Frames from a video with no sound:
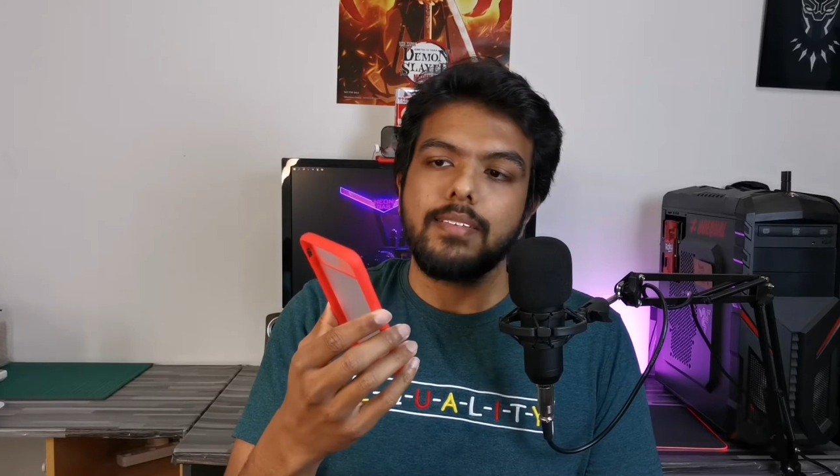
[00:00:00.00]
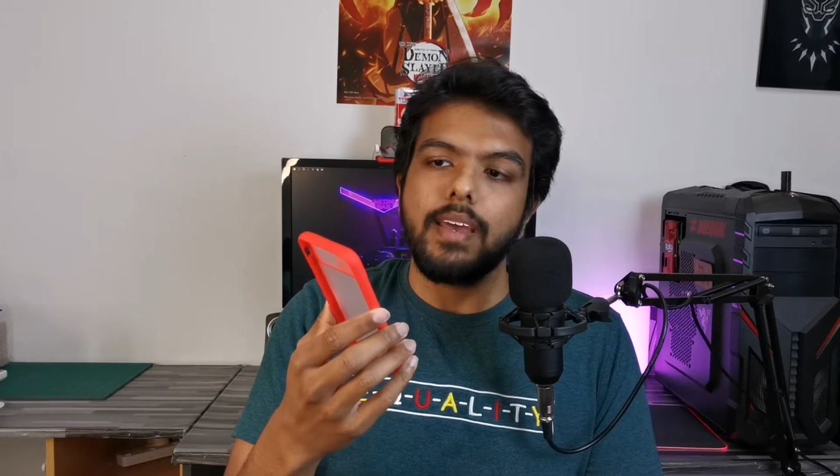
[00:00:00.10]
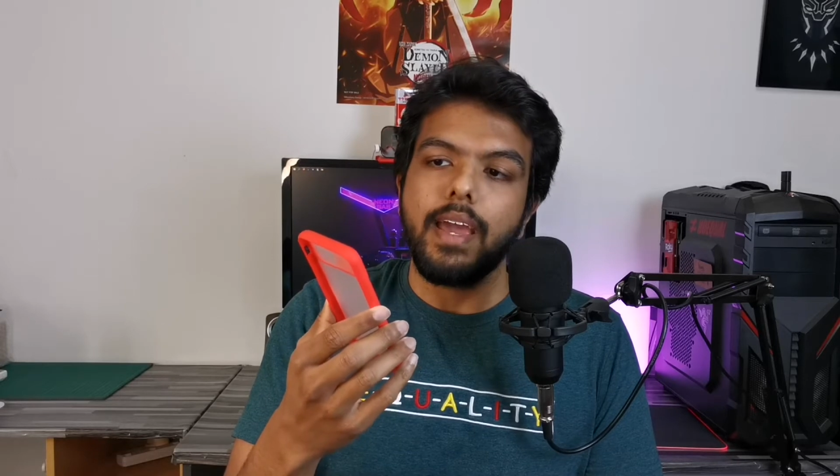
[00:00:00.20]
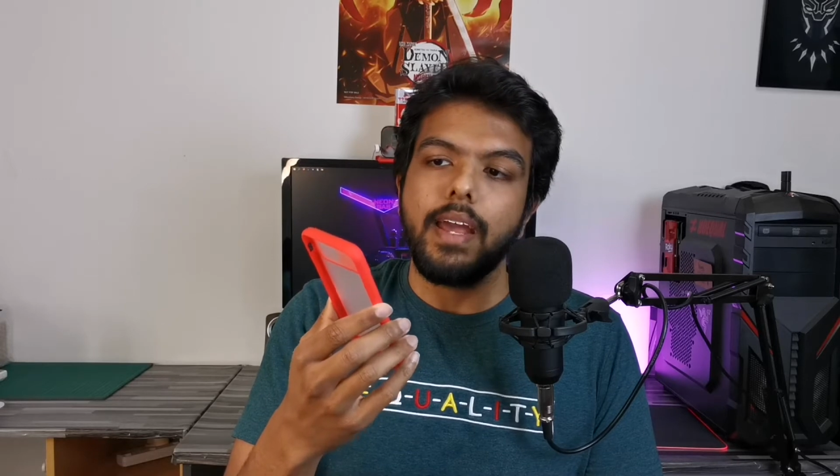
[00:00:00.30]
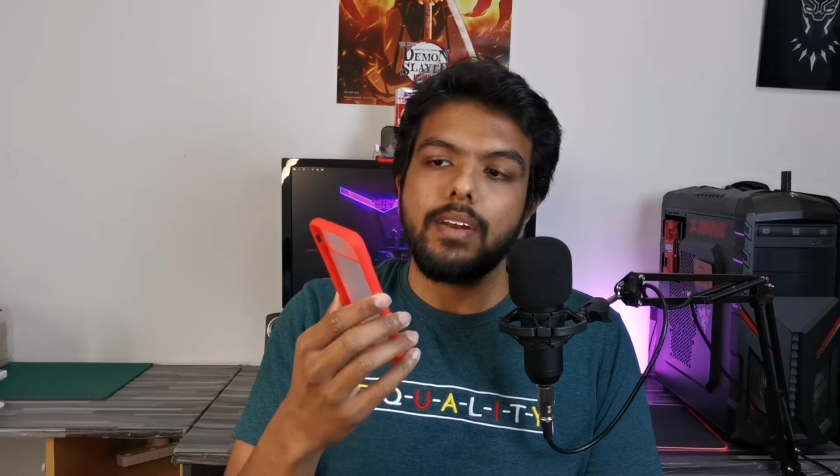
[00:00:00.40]

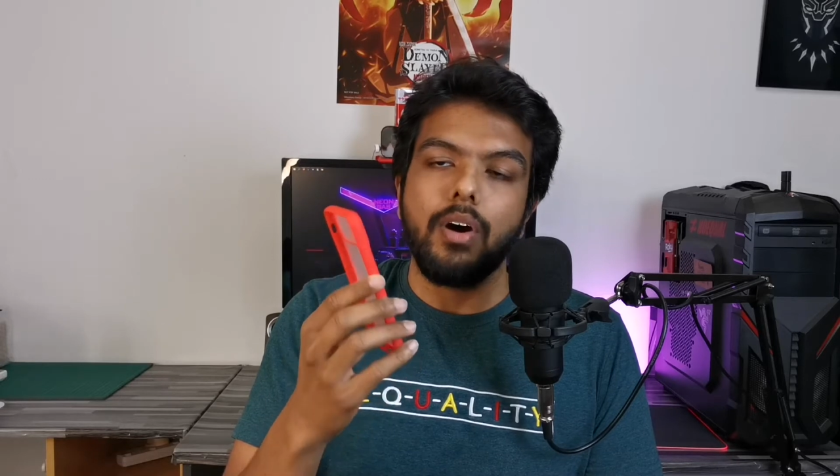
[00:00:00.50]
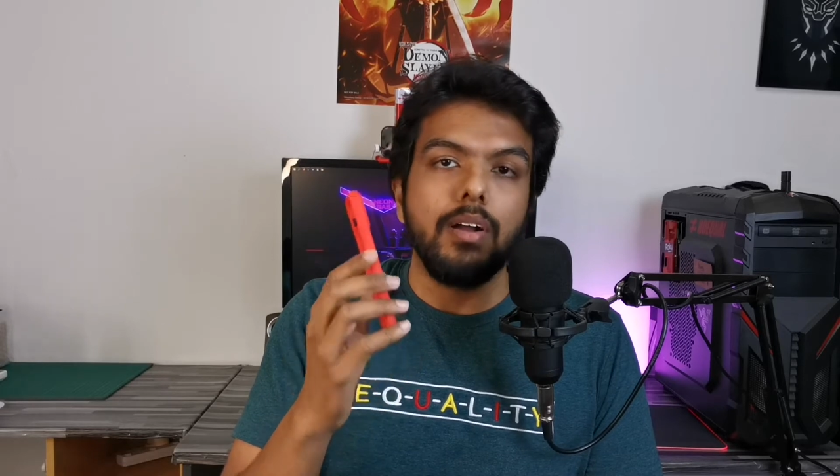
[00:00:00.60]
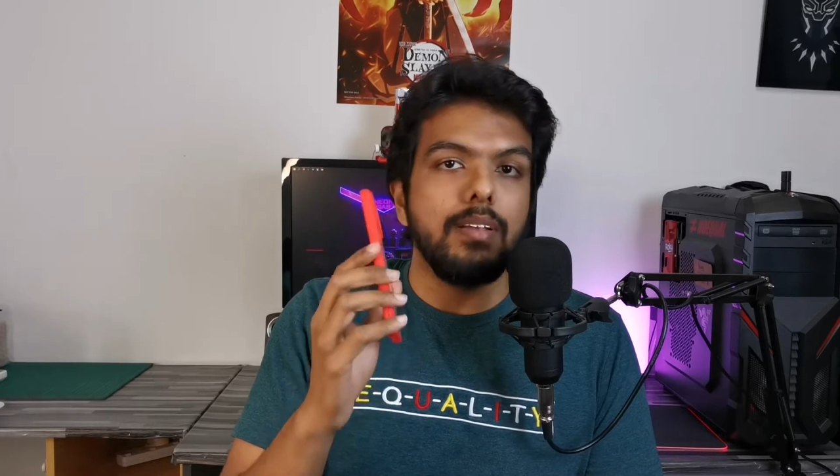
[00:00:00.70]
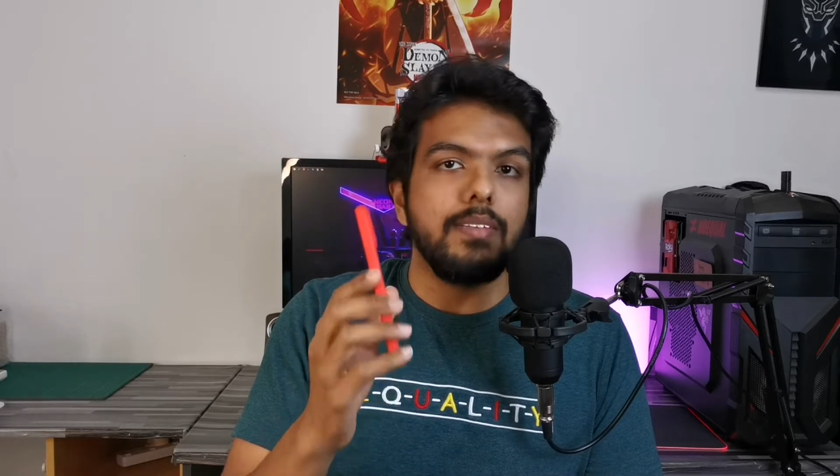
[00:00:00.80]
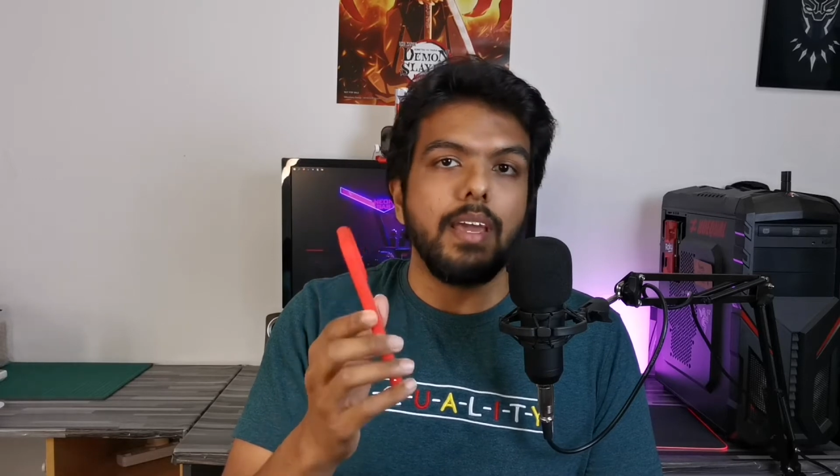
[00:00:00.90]
and
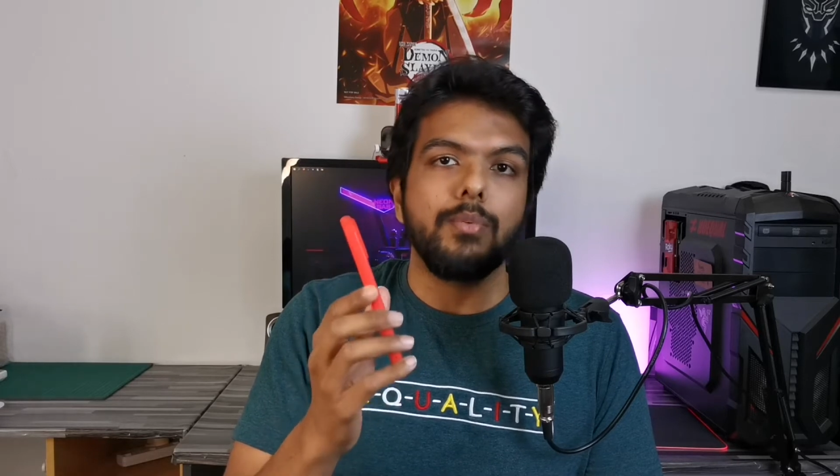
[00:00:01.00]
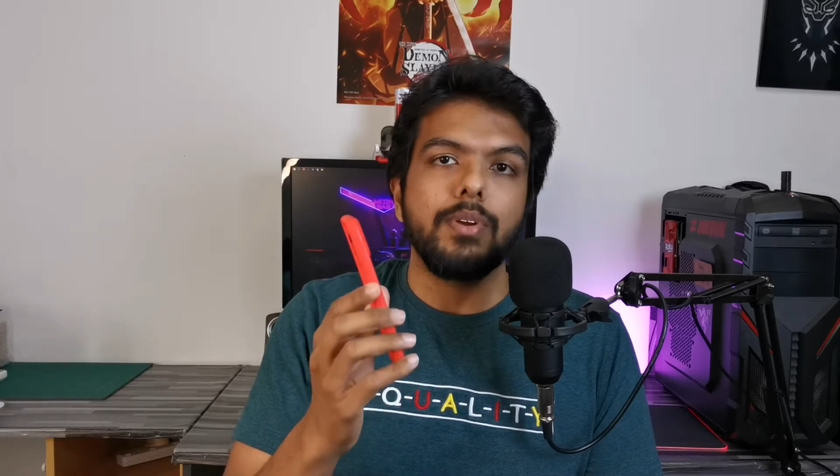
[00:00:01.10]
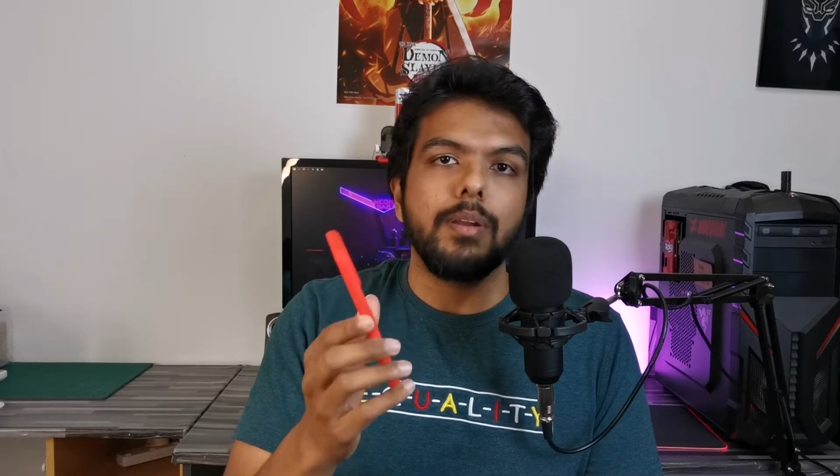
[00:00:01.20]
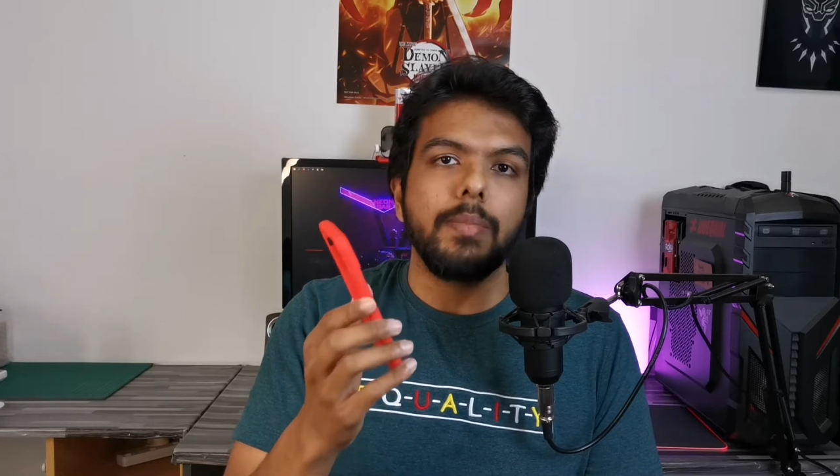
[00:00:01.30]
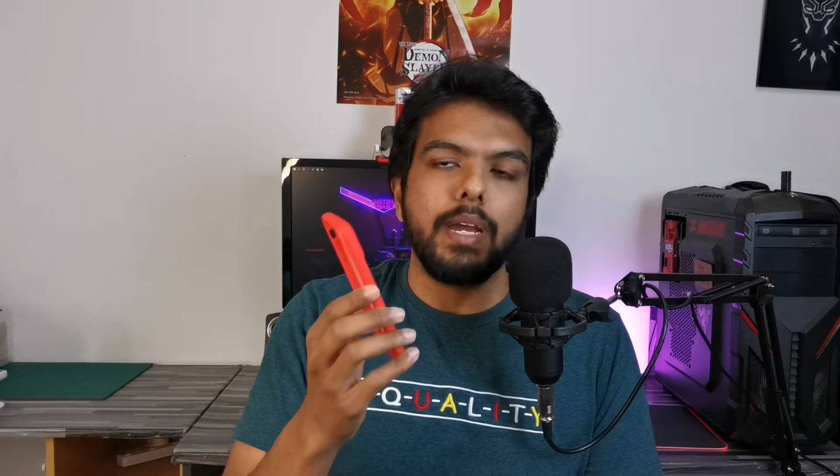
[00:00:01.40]
honestly I
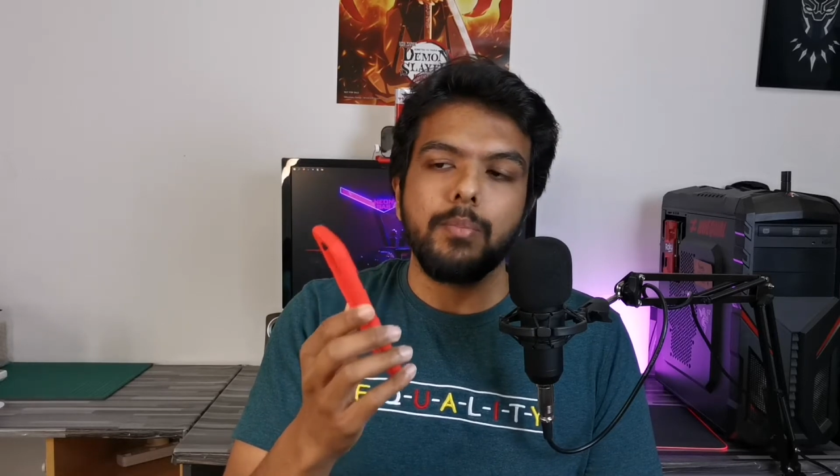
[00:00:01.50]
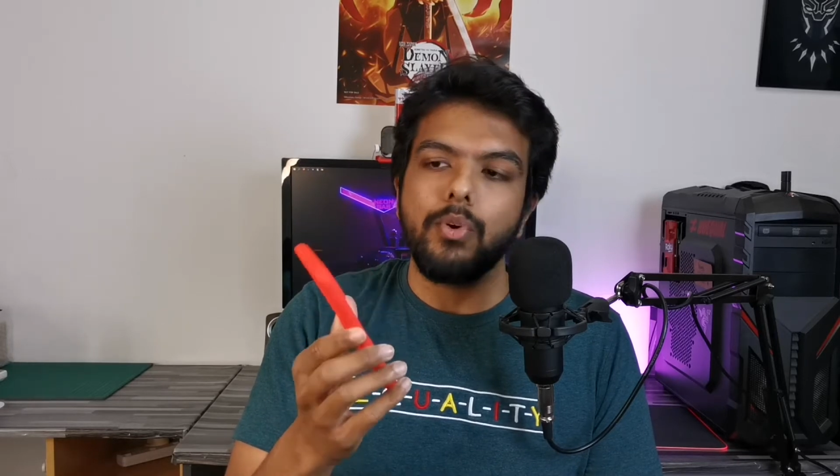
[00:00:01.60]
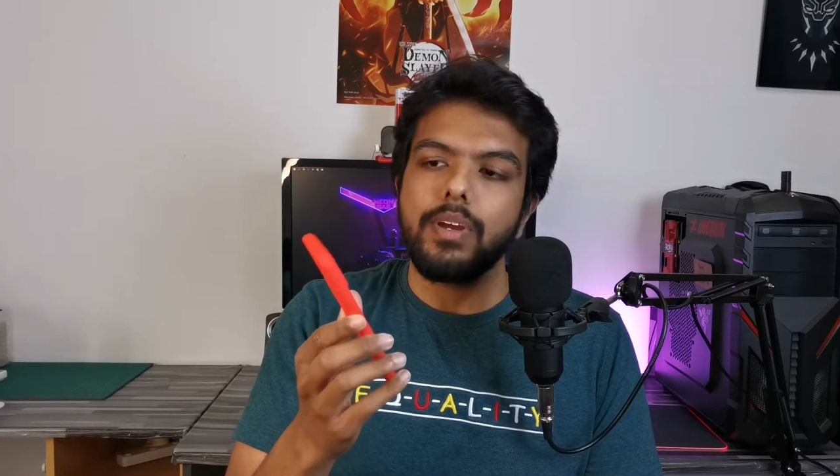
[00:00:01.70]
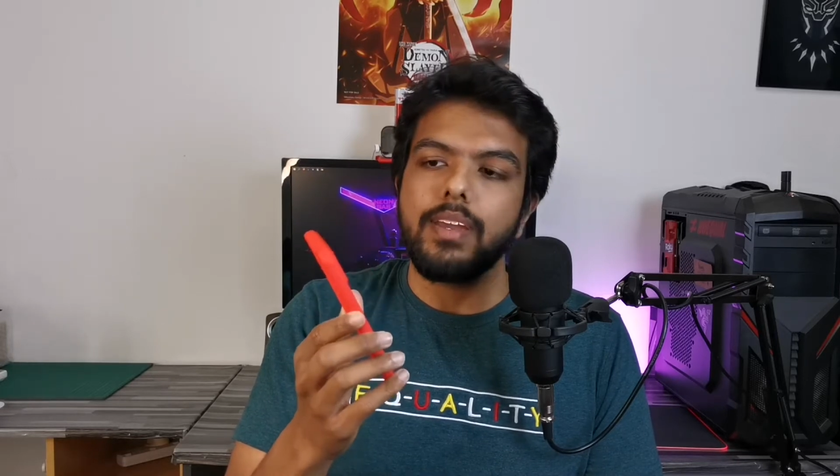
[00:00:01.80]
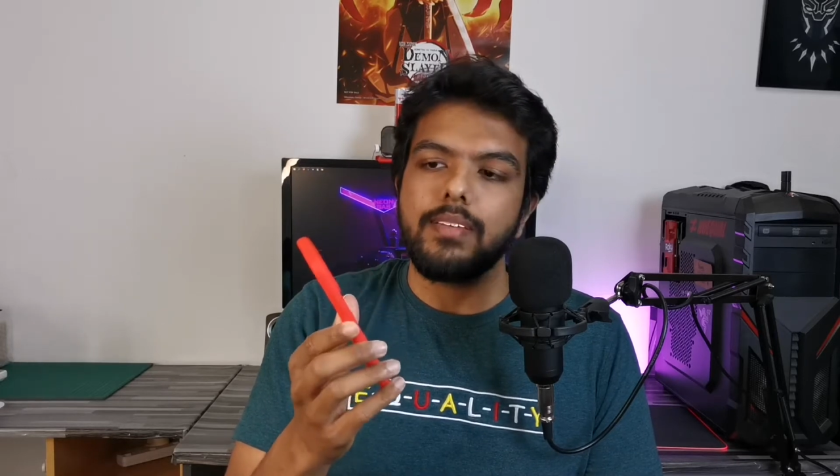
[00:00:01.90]
wouldn't mind more
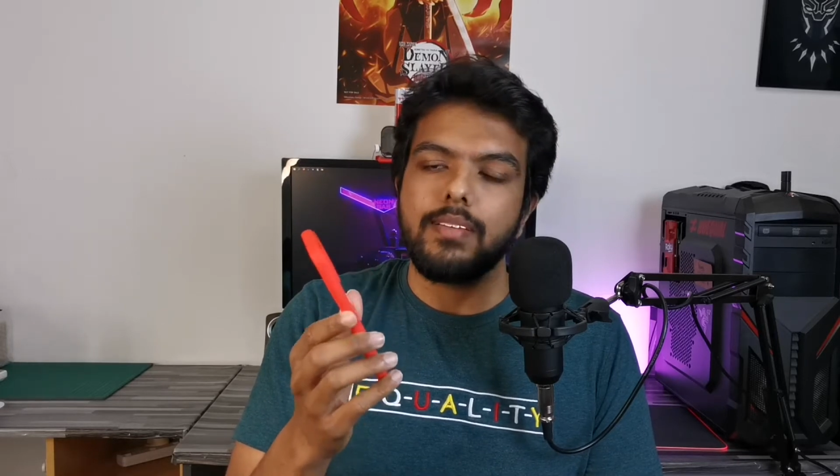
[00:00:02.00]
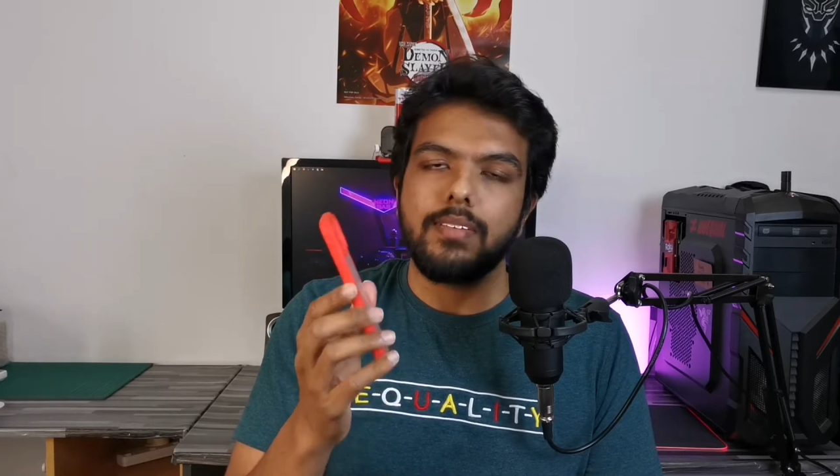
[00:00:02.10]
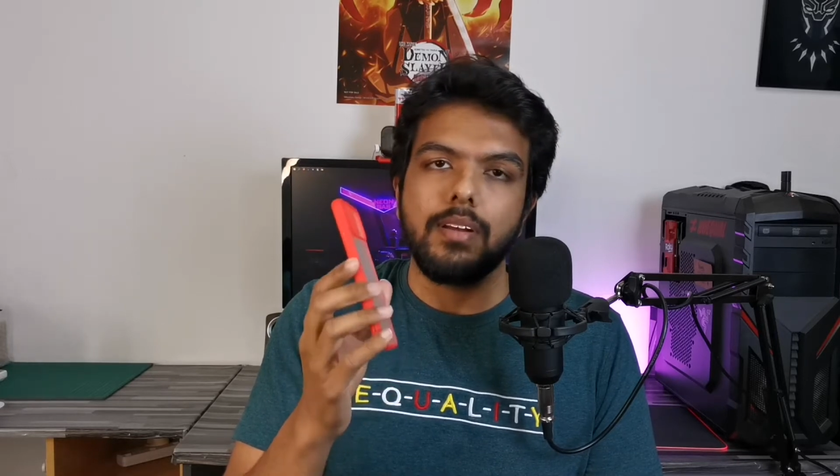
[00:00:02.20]
cases